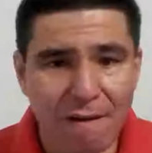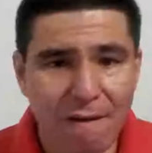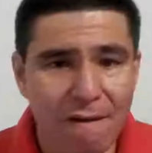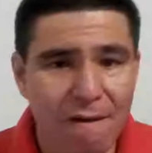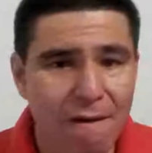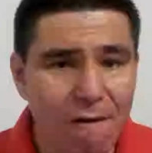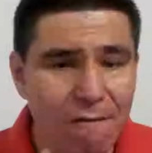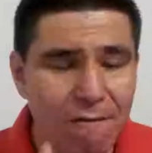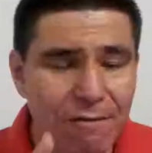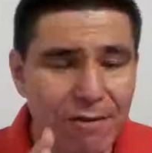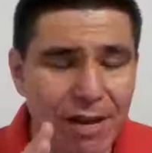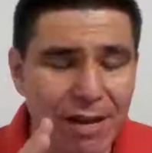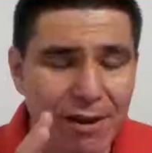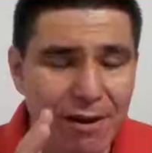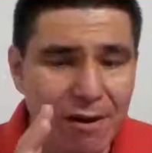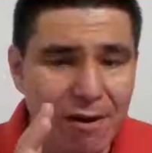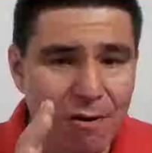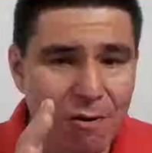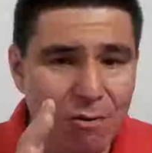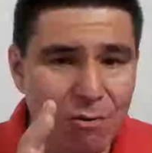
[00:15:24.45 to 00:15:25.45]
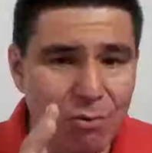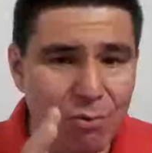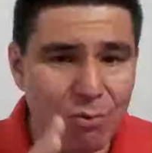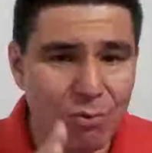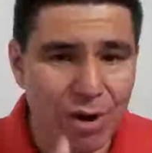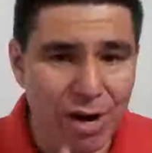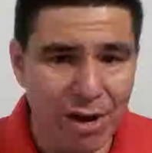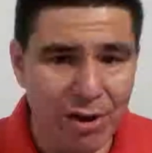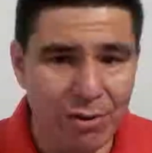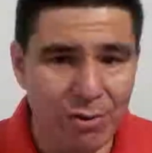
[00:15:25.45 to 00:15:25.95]
of a
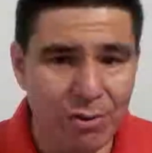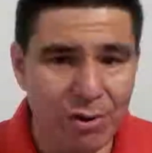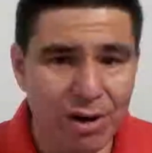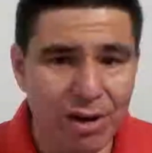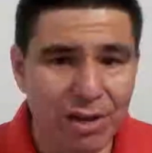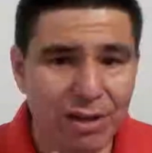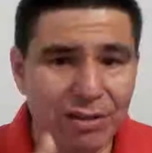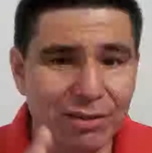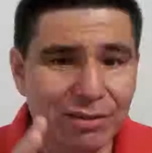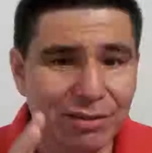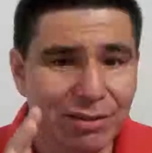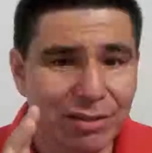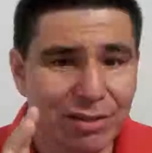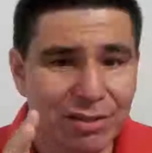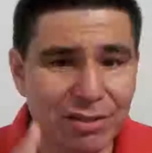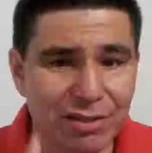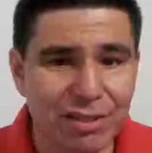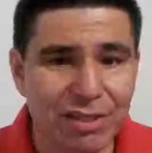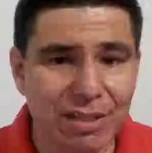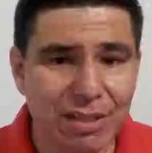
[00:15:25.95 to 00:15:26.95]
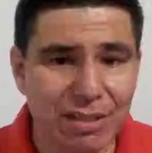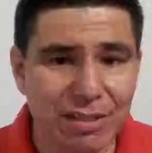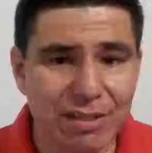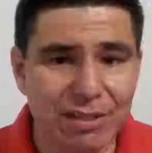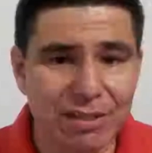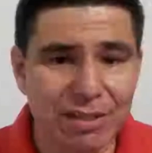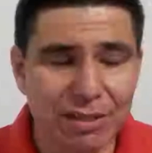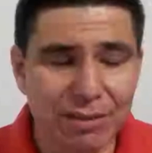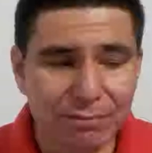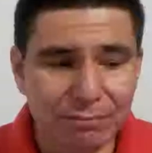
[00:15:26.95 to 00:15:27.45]
rare
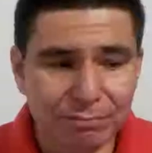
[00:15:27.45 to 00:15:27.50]
disease.